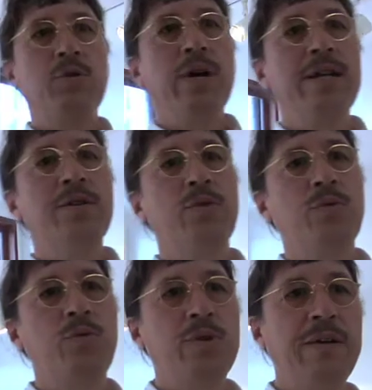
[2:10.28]
trying
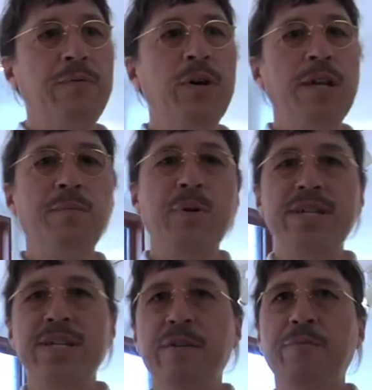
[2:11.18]
to give you an
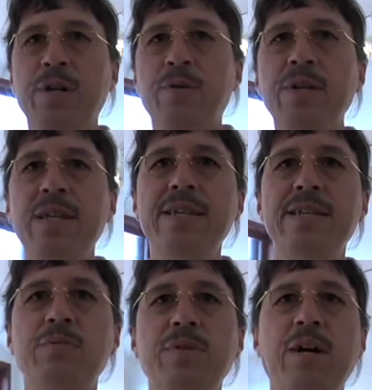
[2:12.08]
impression of what Greenland
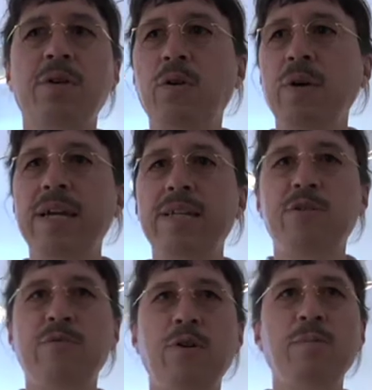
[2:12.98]
is without going
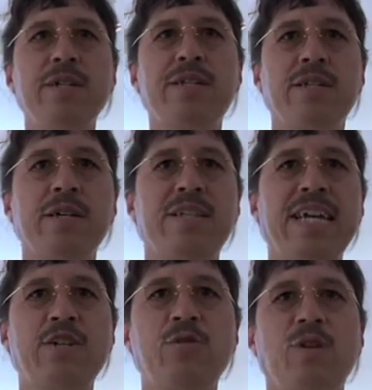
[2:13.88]
into very much
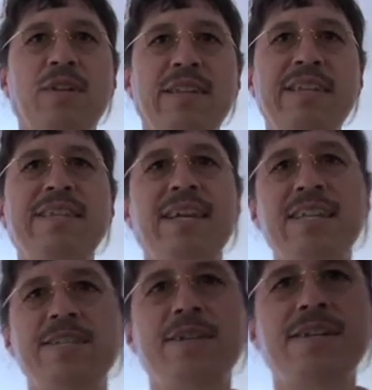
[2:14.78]
textual detail.
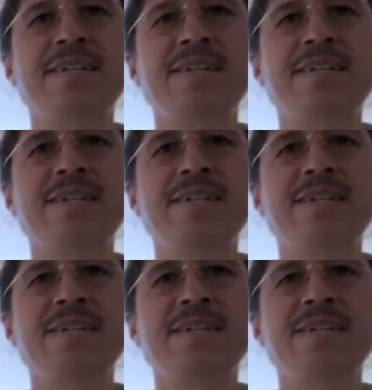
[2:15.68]
It's not a